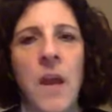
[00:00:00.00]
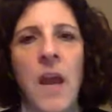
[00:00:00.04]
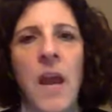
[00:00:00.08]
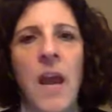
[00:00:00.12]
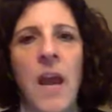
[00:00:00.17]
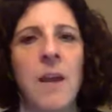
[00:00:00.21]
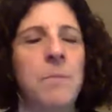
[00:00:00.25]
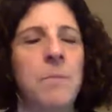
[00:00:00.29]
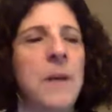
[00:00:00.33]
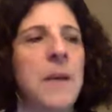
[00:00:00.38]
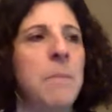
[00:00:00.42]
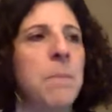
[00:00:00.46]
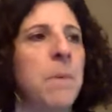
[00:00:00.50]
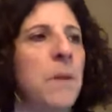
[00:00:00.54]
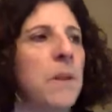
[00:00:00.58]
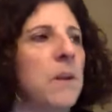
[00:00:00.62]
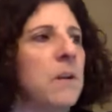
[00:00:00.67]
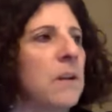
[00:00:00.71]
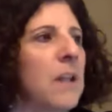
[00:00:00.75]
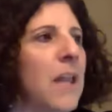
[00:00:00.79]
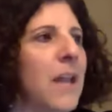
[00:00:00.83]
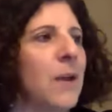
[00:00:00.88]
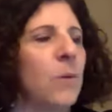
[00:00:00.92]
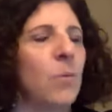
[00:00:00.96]
And people
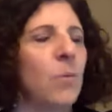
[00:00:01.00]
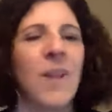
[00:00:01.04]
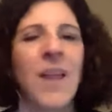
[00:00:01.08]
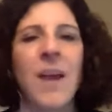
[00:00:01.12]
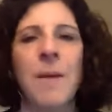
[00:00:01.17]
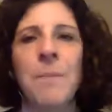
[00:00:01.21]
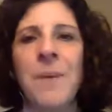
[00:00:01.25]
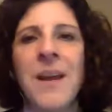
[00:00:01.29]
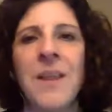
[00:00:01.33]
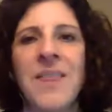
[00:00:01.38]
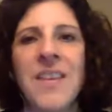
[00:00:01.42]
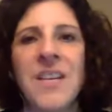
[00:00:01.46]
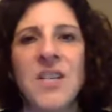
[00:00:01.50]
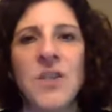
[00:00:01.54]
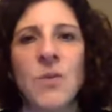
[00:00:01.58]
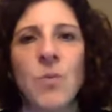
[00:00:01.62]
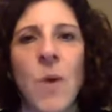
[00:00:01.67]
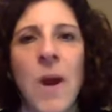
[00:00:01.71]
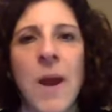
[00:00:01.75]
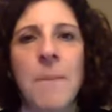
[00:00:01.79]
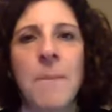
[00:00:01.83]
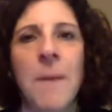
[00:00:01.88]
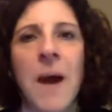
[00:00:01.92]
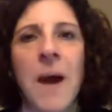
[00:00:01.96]
are like, well, I've been this
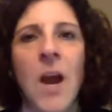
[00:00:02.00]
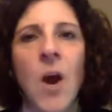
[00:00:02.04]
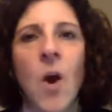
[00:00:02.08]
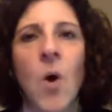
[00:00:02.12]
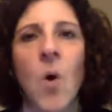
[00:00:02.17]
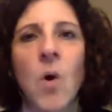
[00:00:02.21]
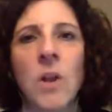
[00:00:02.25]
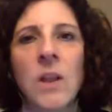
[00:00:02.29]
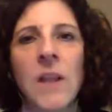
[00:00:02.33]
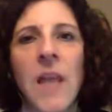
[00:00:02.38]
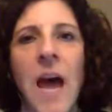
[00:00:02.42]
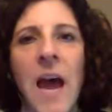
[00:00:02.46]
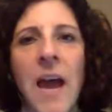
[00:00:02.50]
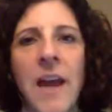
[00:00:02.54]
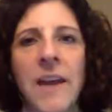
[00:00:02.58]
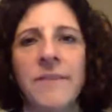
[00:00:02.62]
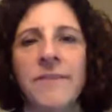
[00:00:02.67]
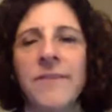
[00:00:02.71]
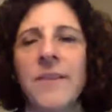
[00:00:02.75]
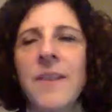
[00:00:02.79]
way my whole life.